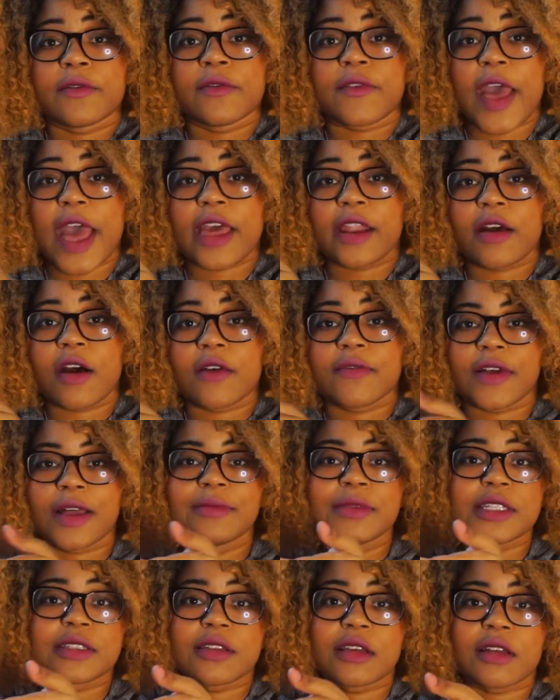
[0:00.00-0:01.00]
vat off.
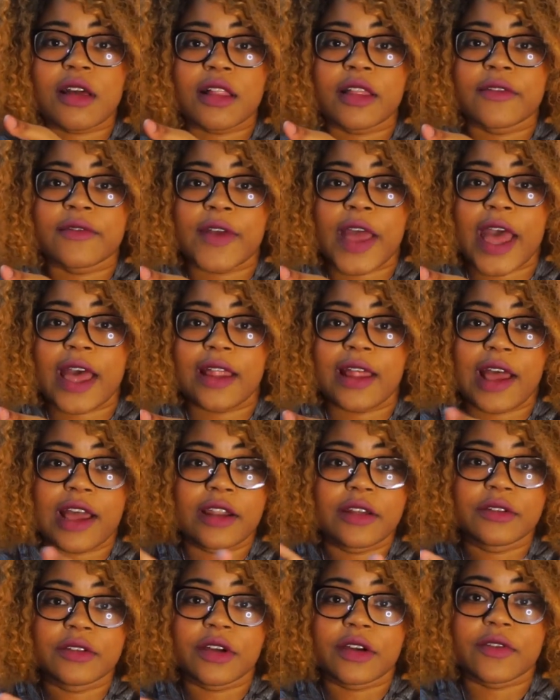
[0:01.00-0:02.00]
I'm just gonna call it vat. I
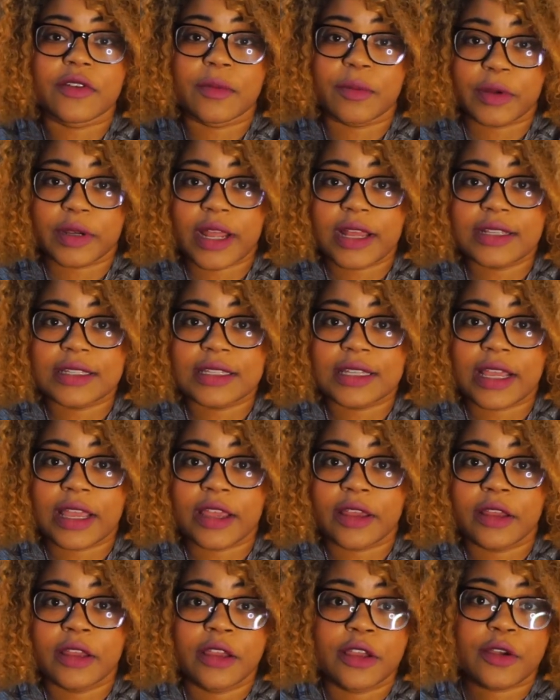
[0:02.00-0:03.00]
don't know if I'm pronouncing
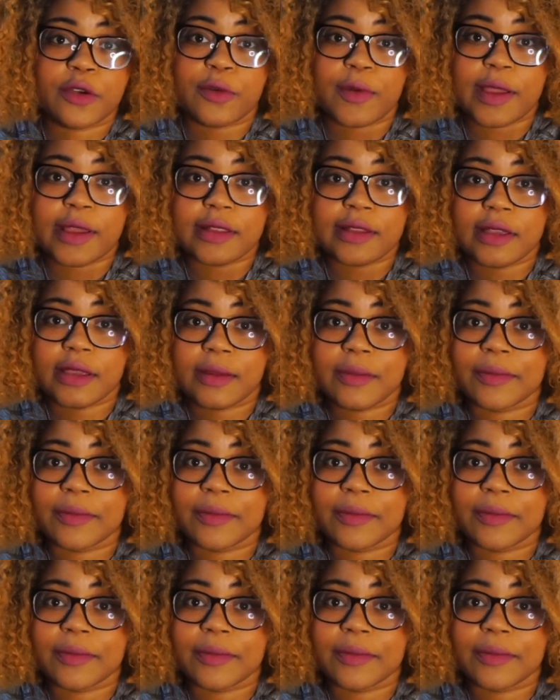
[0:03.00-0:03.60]
it correctly,